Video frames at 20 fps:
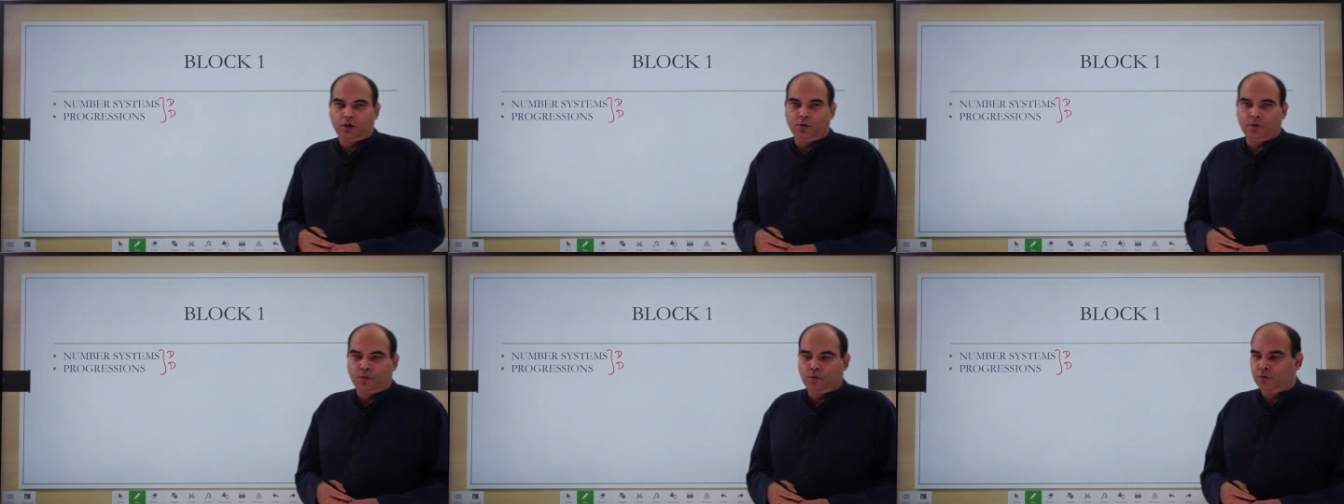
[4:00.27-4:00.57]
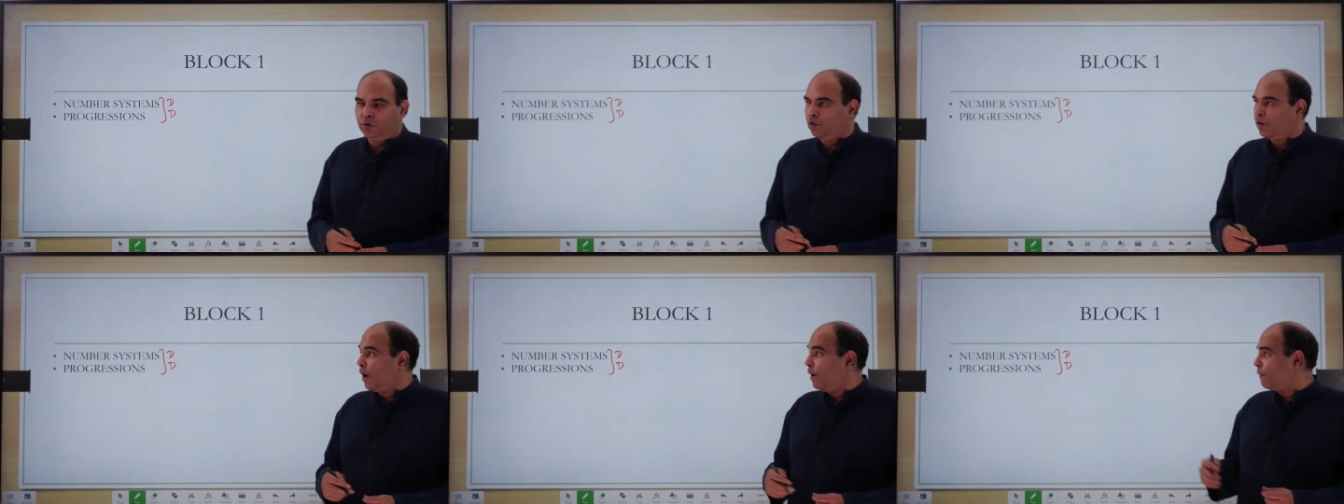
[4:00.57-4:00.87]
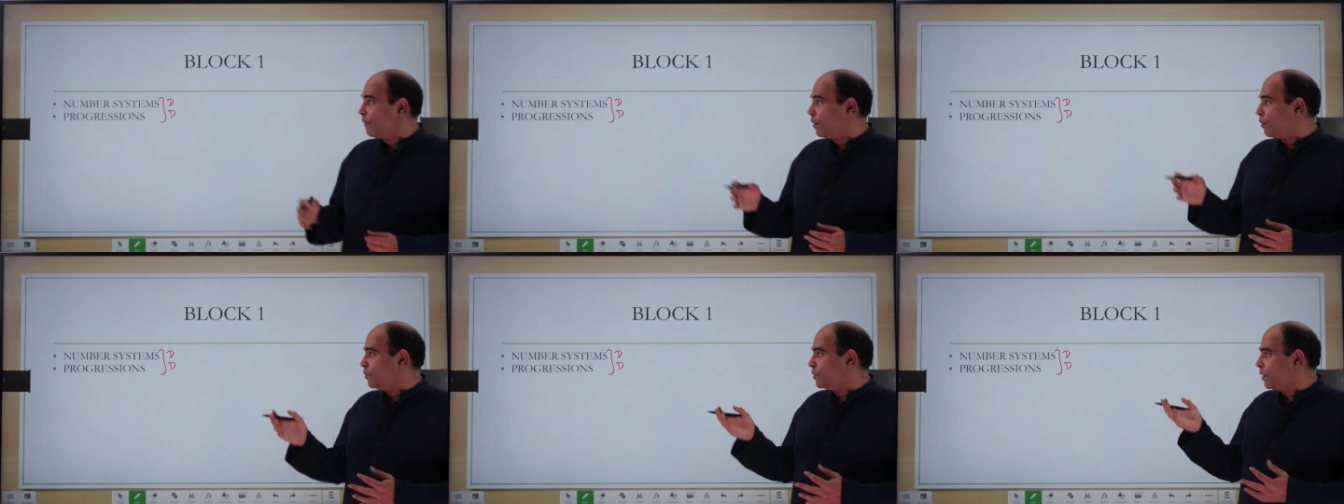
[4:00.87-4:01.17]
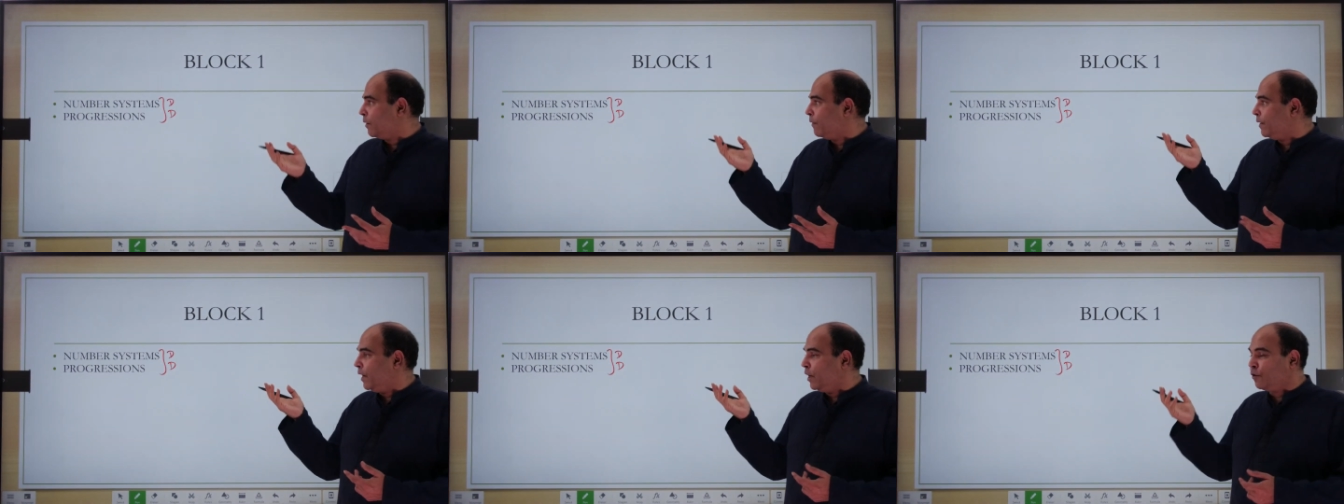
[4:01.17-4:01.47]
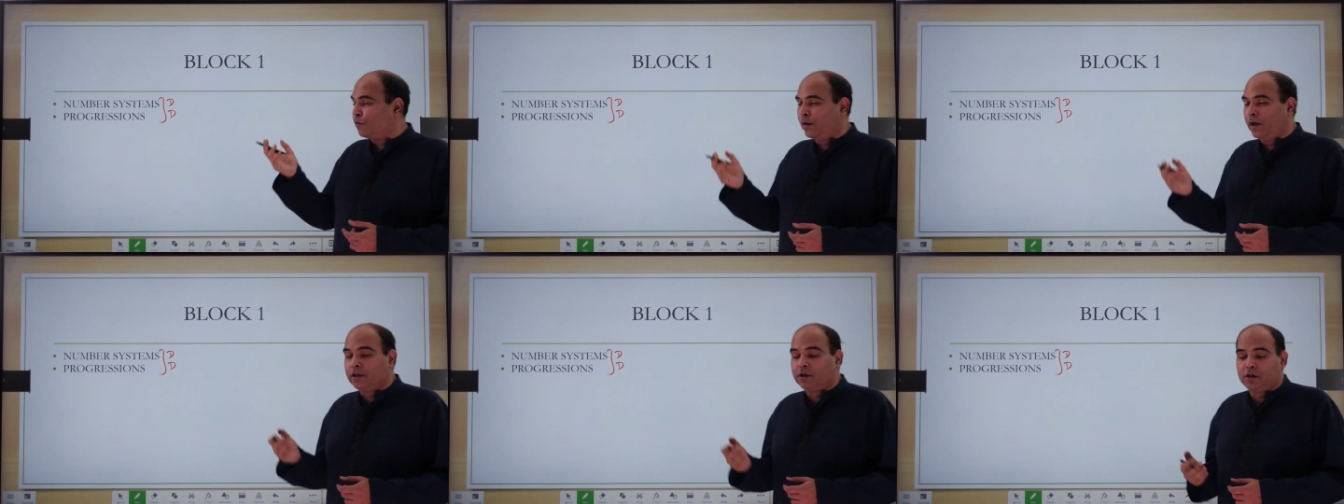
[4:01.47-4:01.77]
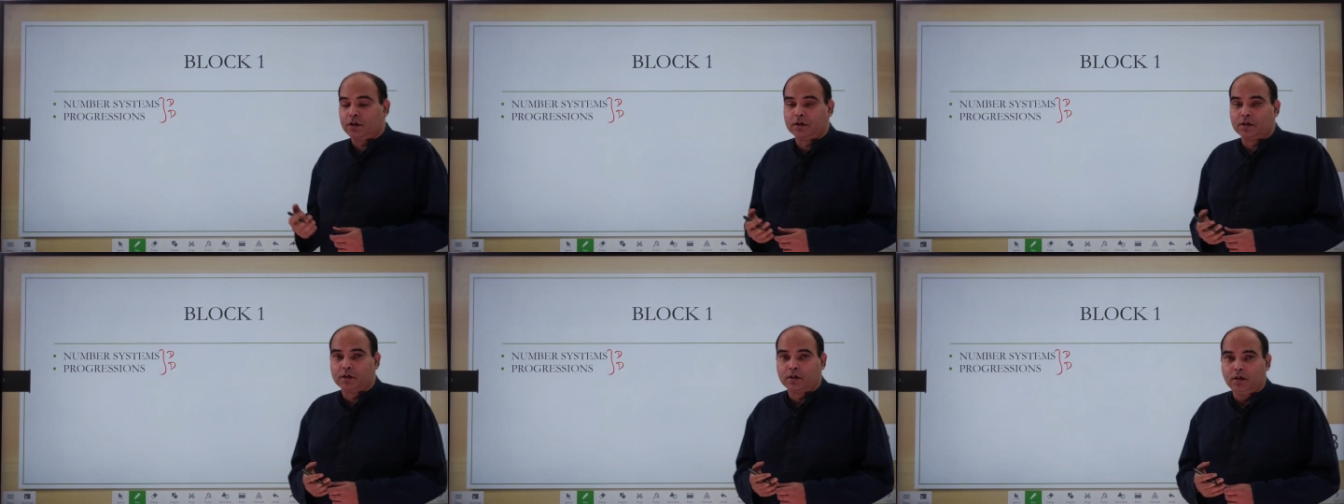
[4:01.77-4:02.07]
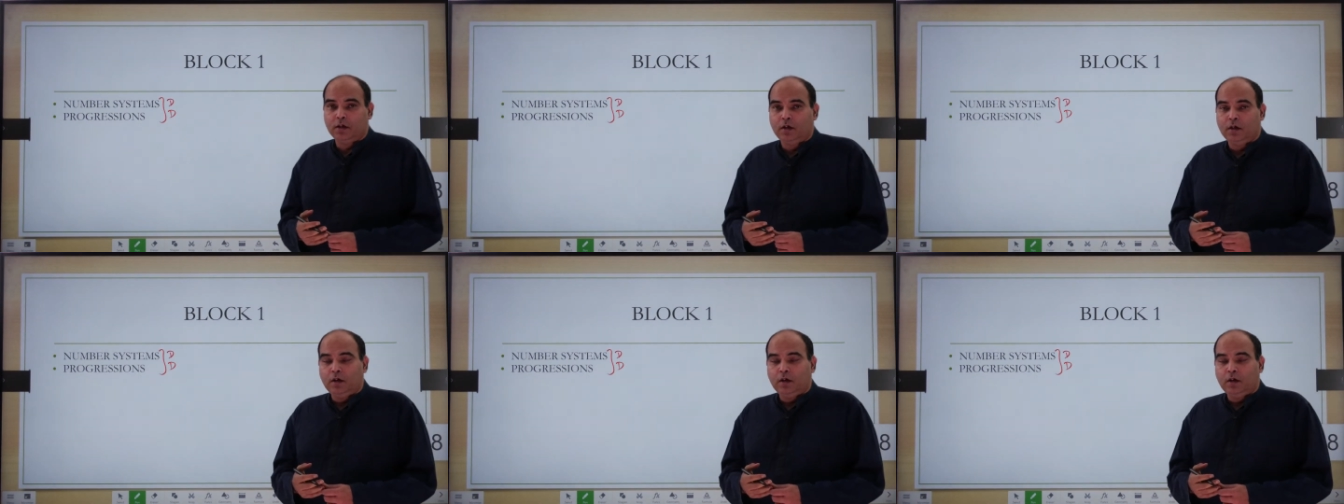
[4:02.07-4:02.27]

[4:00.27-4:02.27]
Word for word: you, you have around 7 8 questions